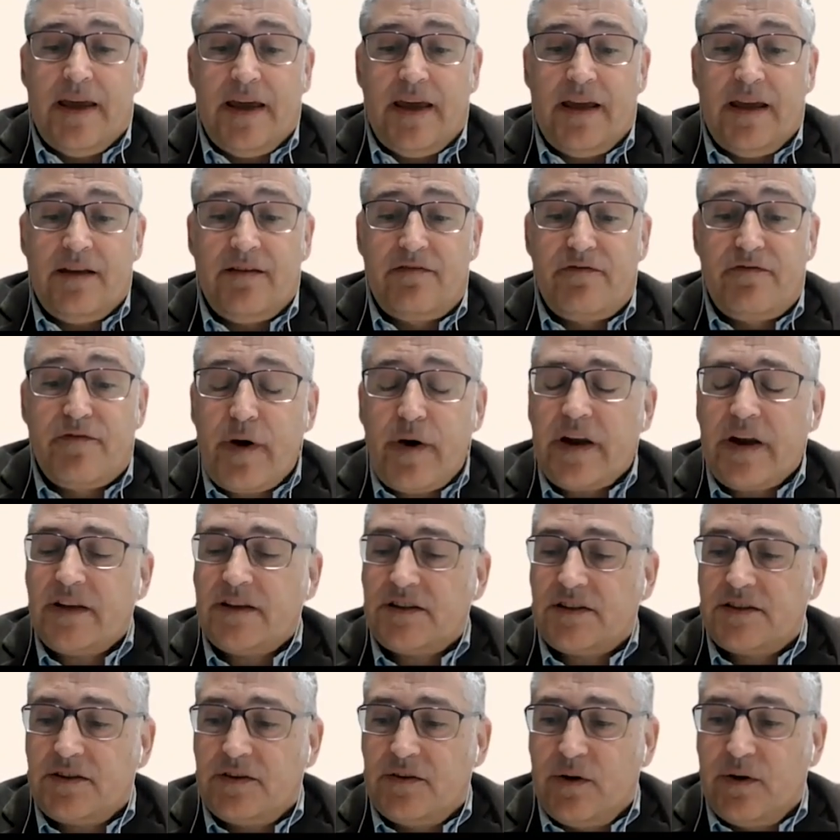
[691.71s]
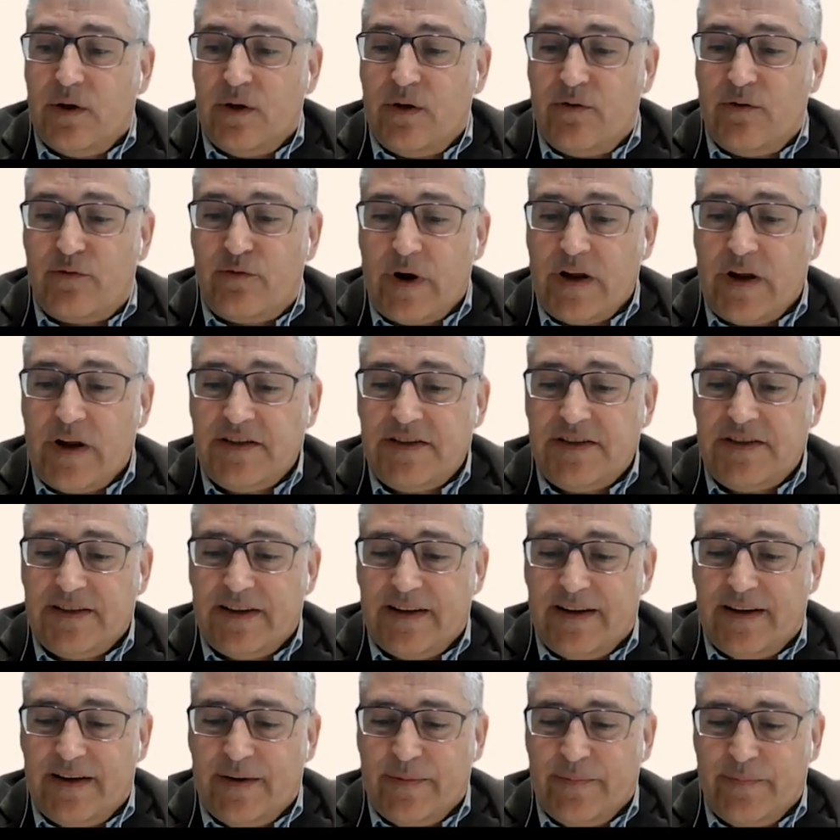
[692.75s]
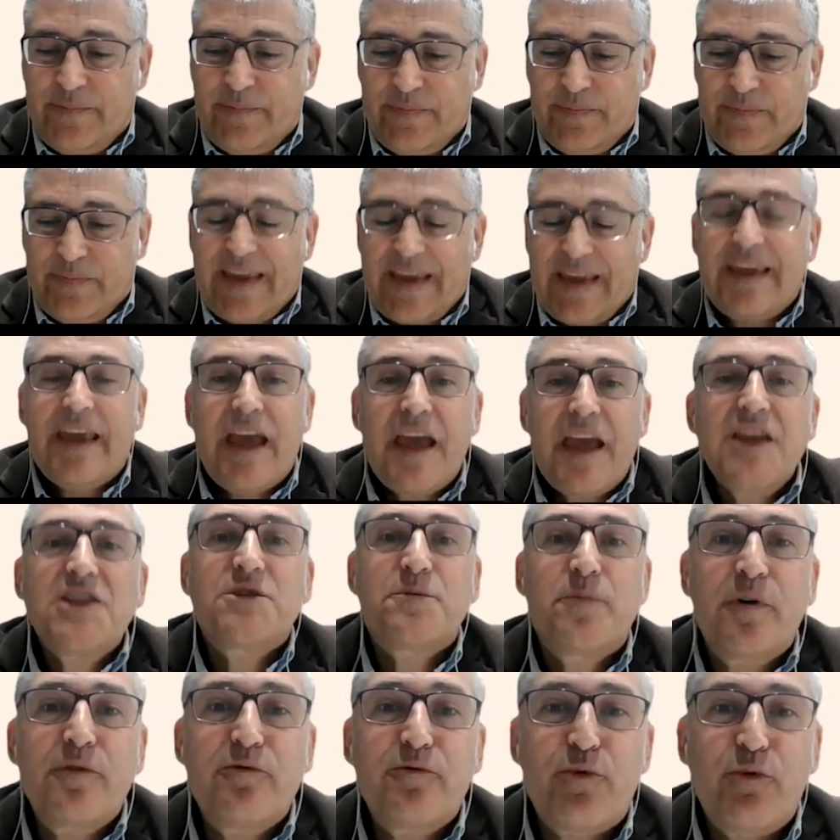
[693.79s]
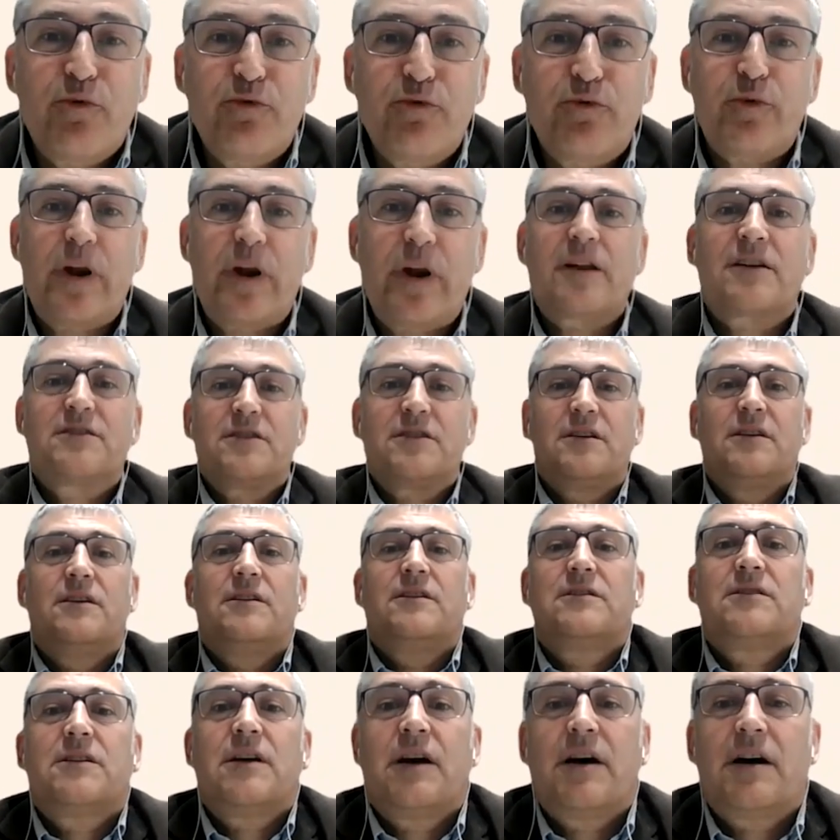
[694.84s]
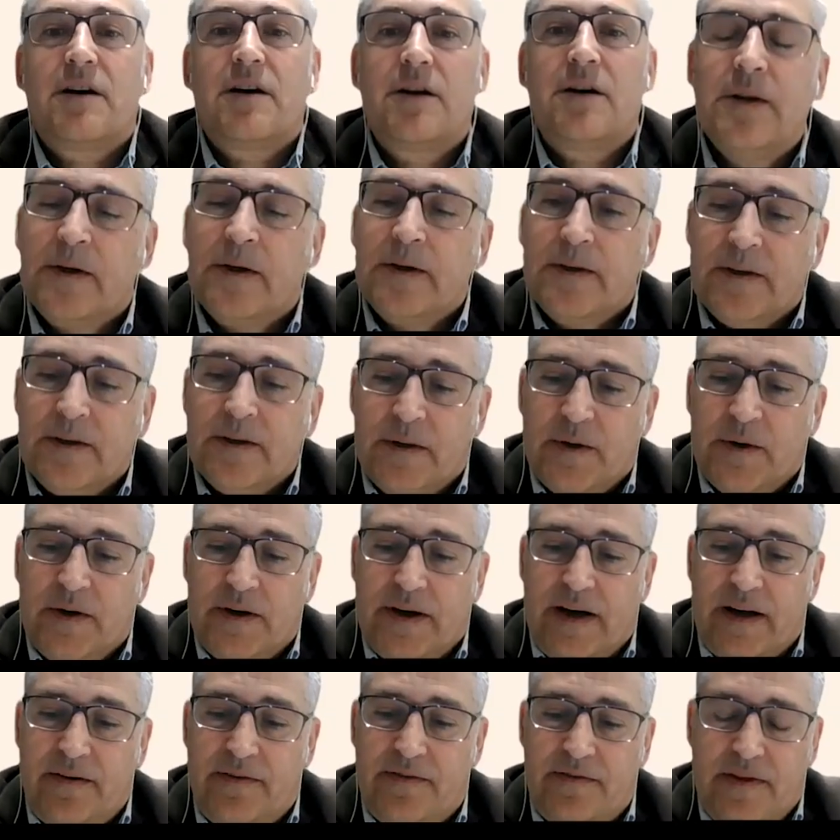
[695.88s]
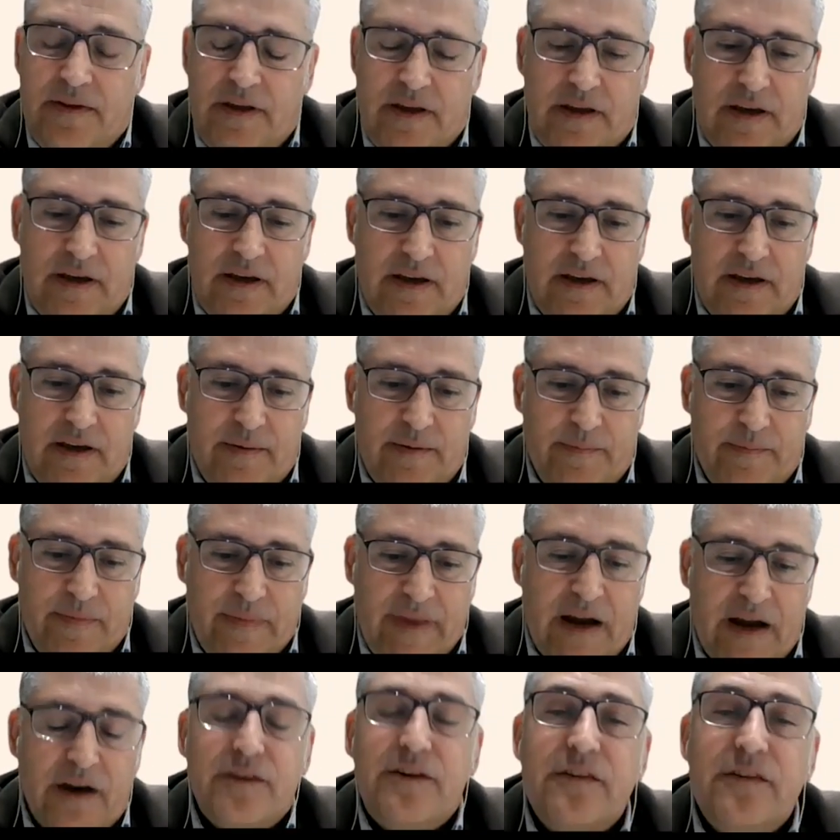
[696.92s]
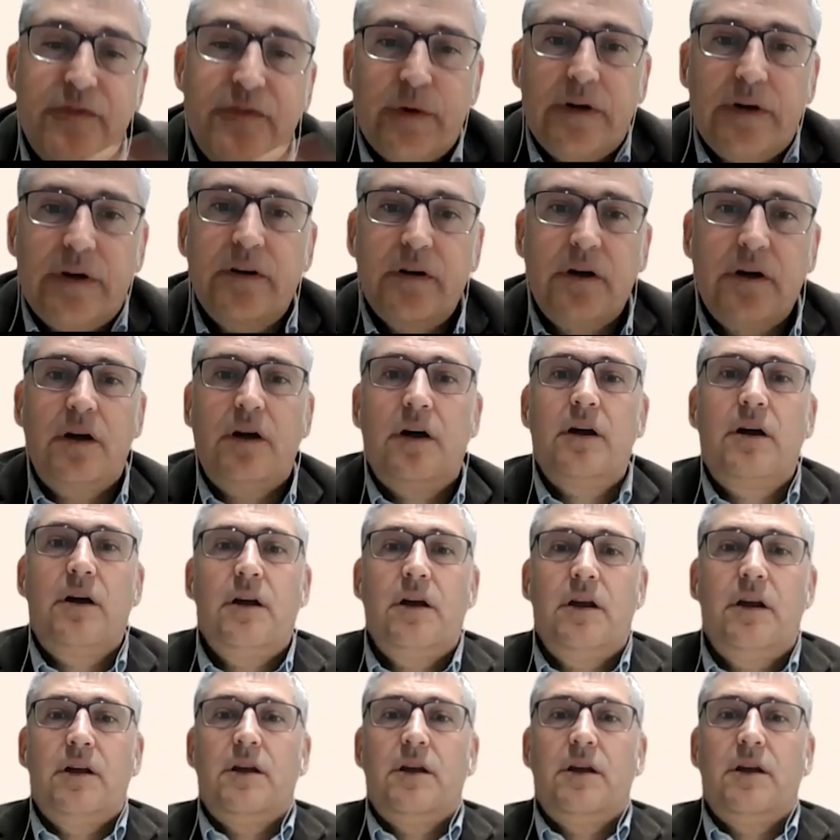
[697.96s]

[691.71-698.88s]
And friends, the engagement from friends are, I think, are different, are